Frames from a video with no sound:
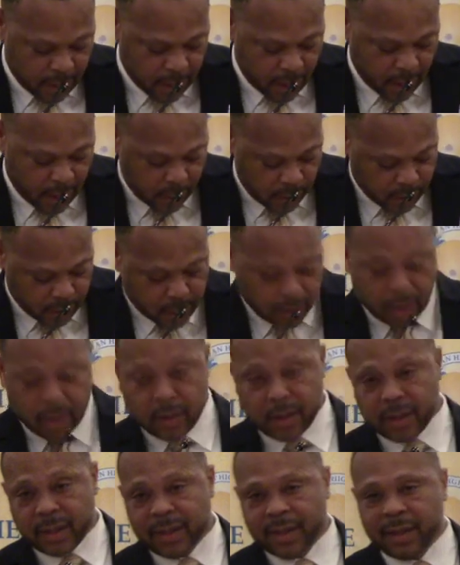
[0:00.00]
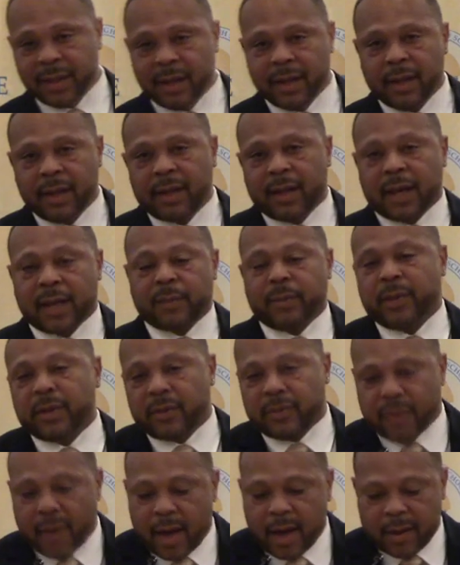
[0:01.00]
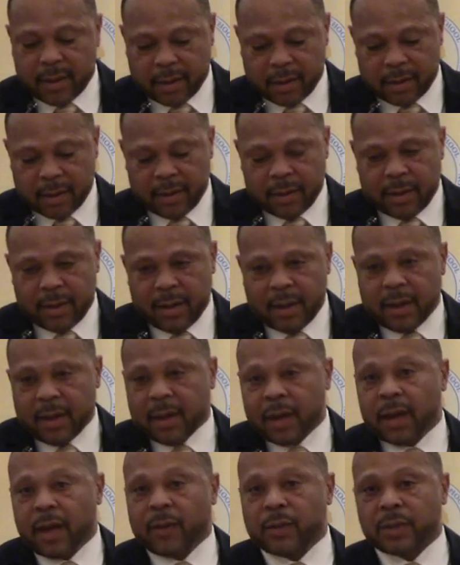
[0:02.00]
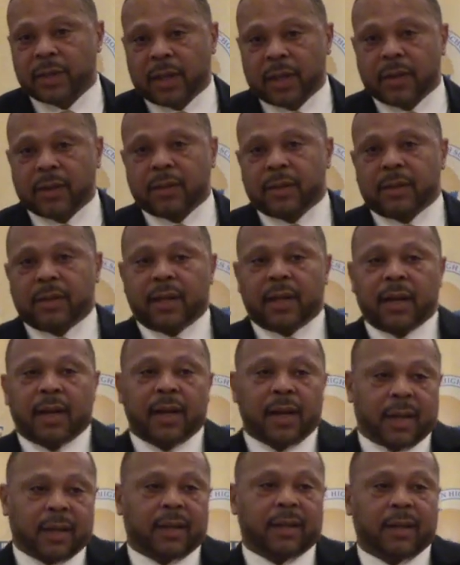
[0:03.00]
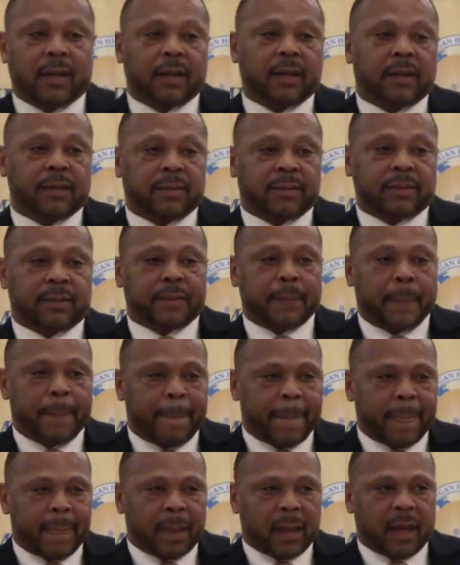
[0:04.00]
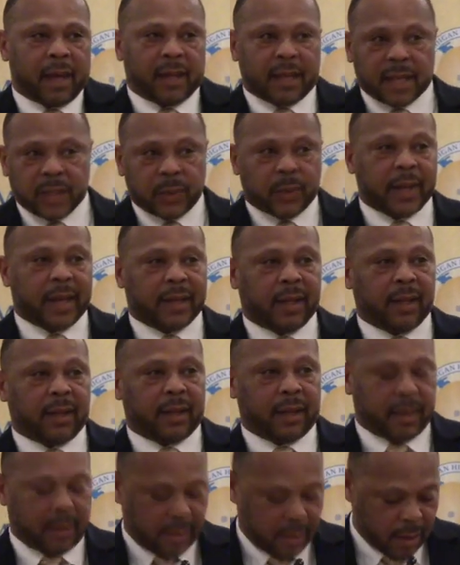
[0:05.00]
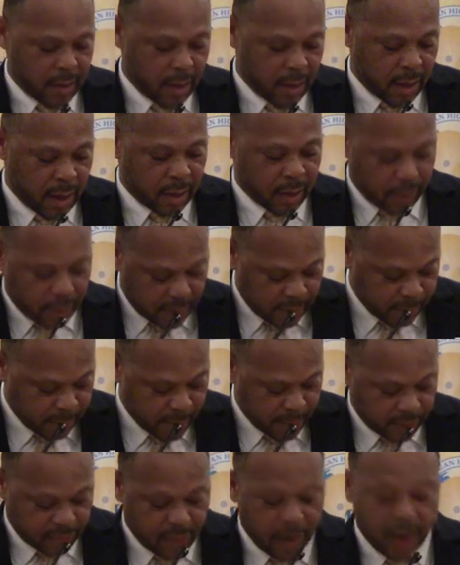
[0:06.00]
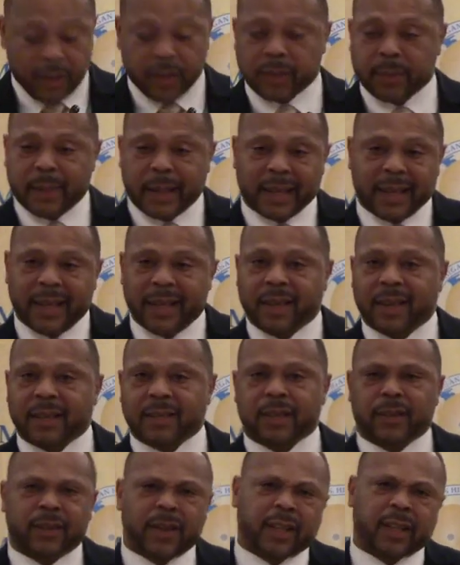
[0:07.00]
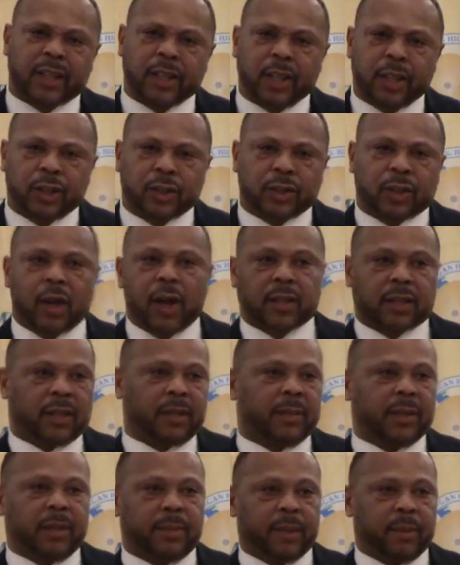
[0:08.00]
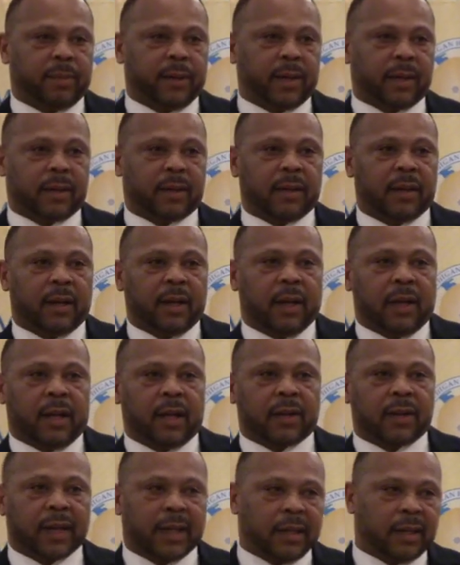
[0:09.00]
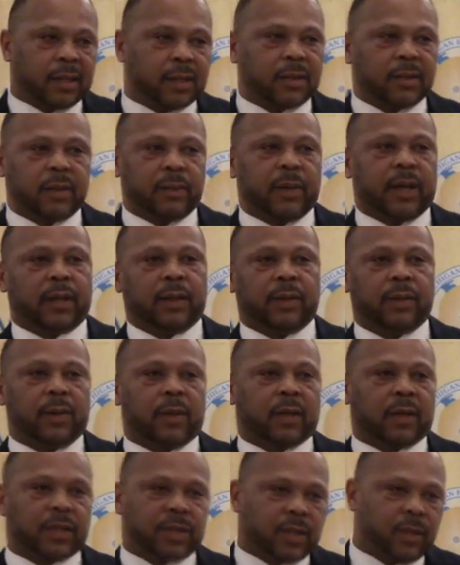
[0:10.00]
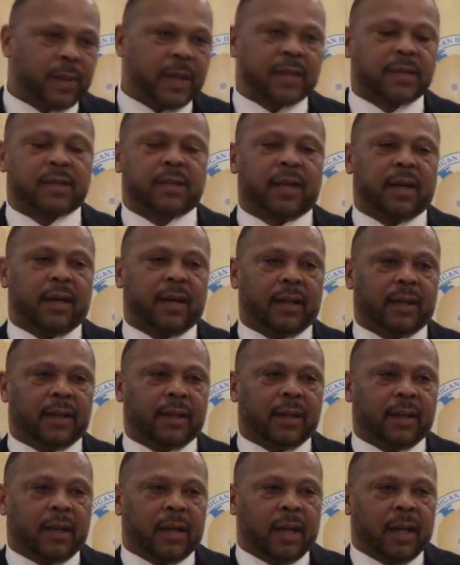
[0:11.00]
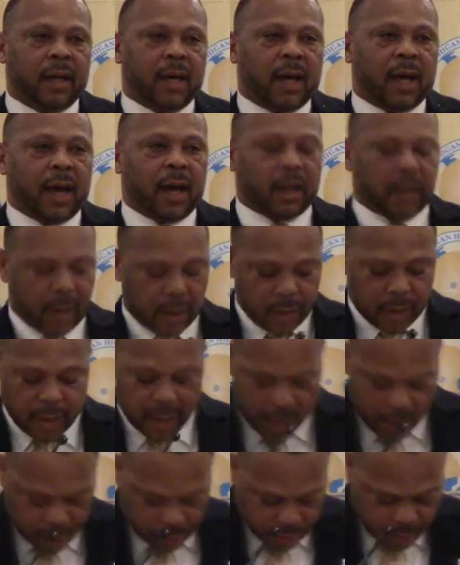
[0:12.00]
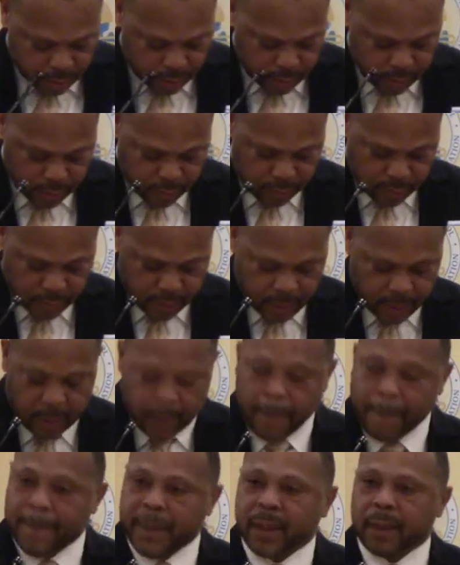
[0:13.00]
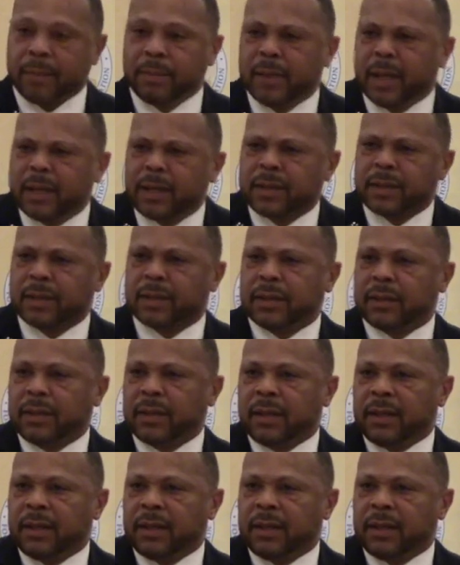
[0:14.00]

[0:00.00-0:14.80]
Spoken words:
I was learning how to be a father. I was learning how to love. And that's what I did. I learned how to be a father to my kids. I learned how to talk to them a little bit better. I learned how to listen to my daughter, listen to my son. I learned how to be a mentor.